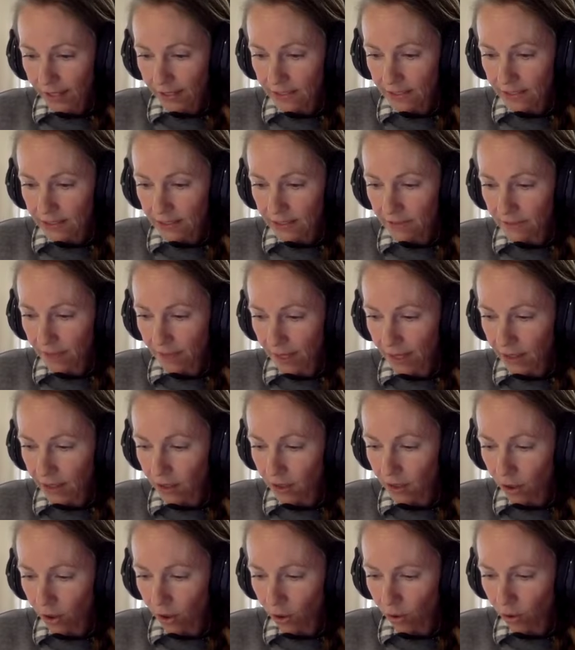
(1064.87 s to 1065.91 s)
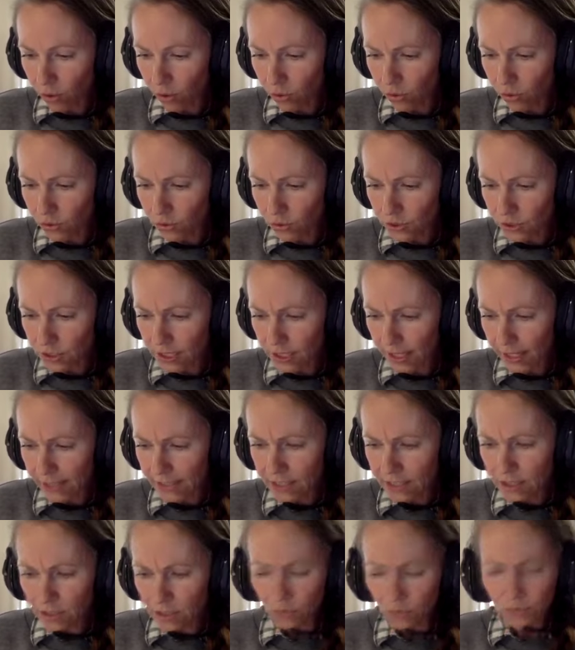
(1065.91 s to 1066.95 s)
and to make goals
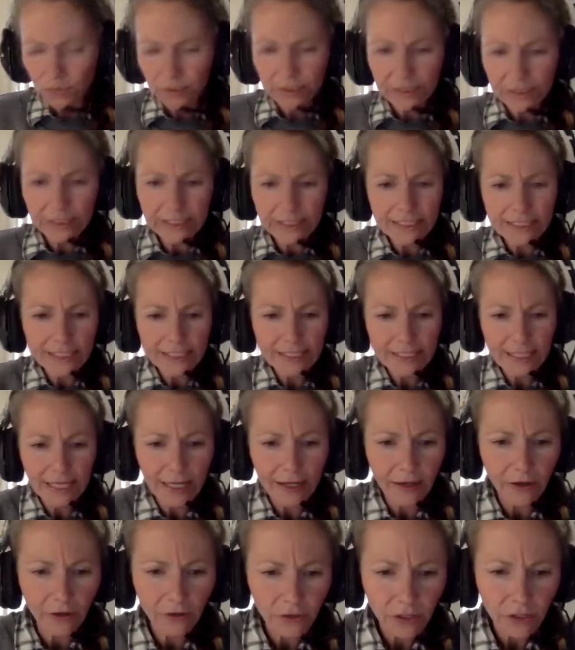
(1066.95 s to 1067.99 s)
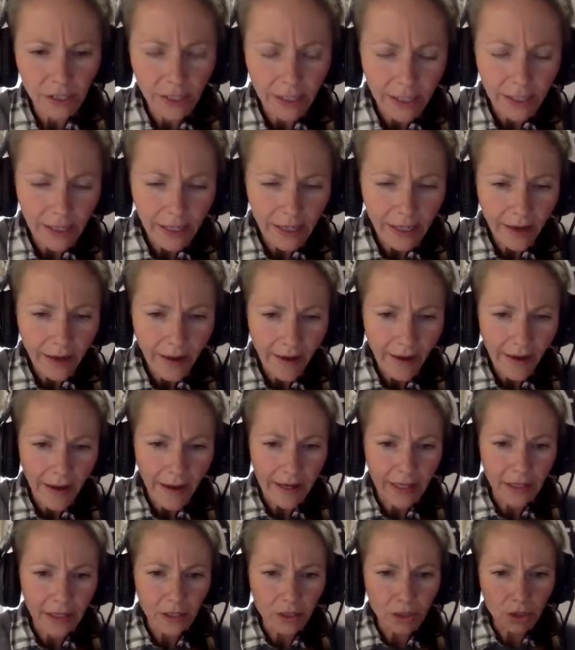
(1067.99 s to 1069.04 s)
and to really sit down
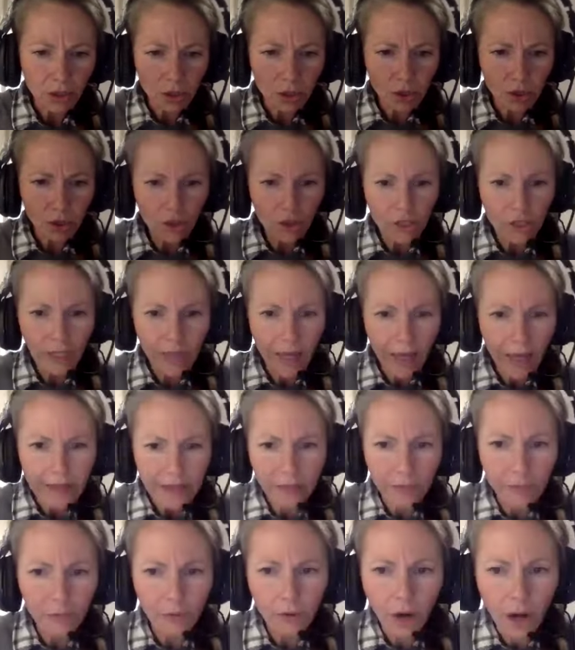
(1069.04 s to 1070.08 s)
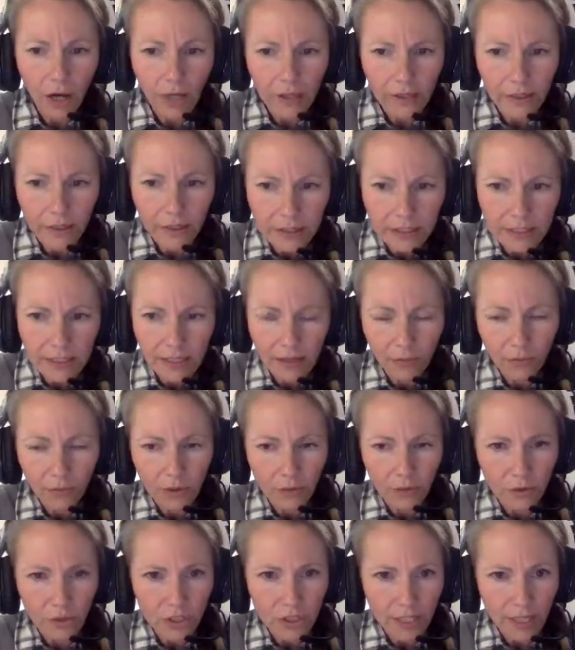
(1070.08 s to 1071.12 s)
and look at the products that
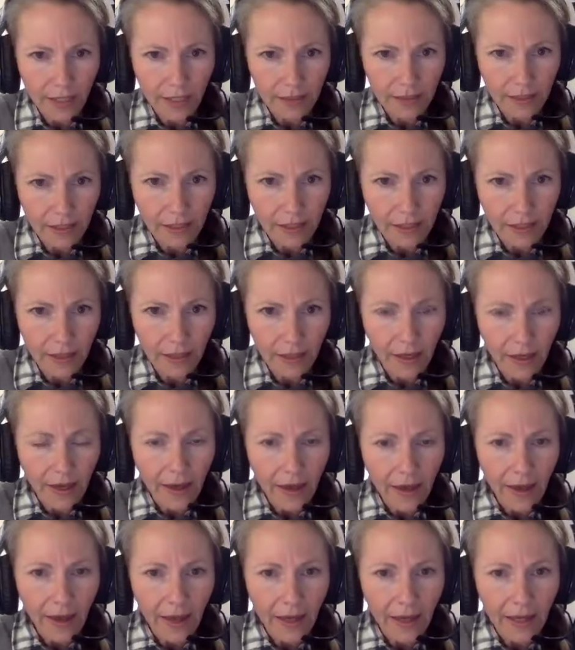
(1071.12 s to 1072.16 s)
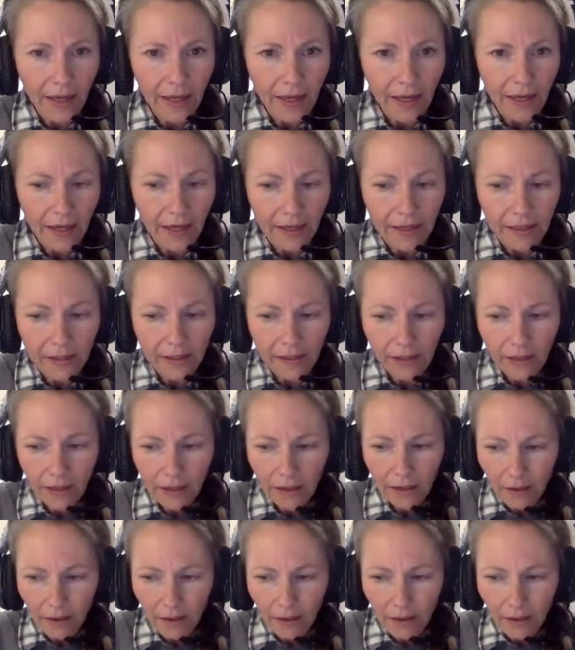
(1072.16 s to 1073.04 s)
we were selling and